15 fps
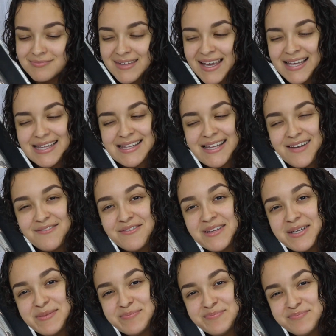I love
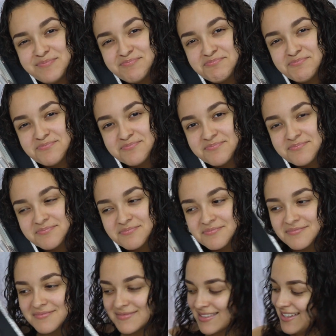
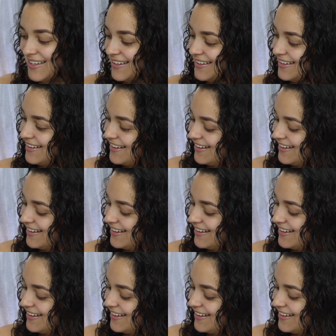them.